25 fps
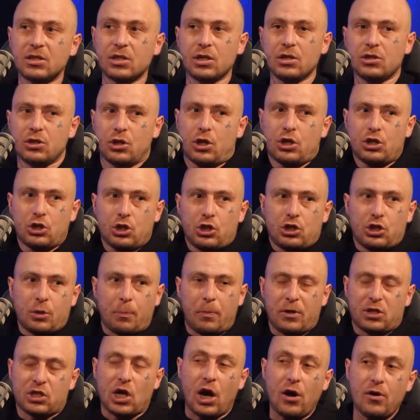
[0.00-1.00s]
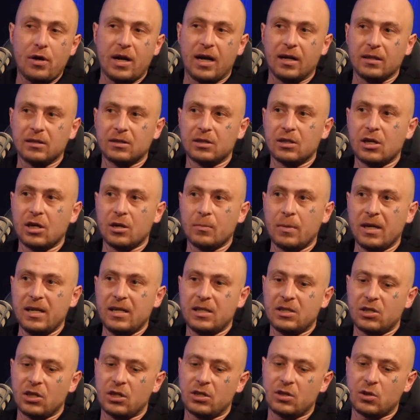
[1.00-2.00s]
it's a persona, you know what I
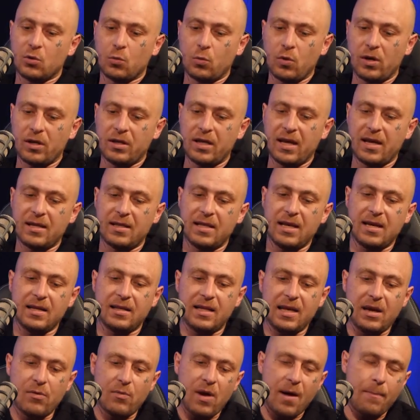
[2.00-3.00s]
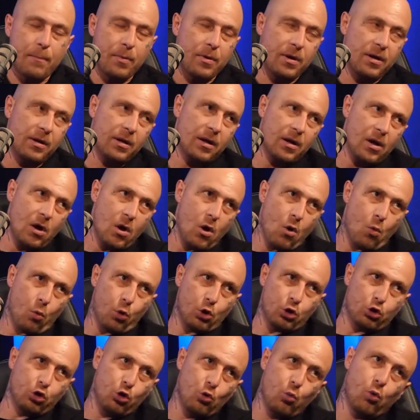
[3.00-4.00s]
mean? They're rapping
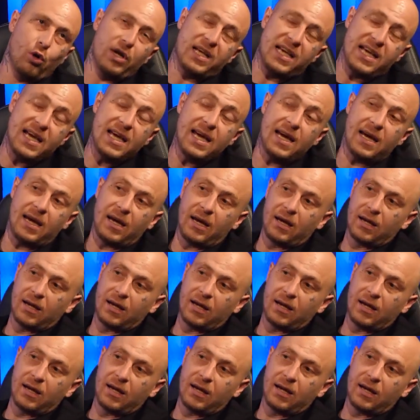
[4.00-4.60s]
what you want to hear.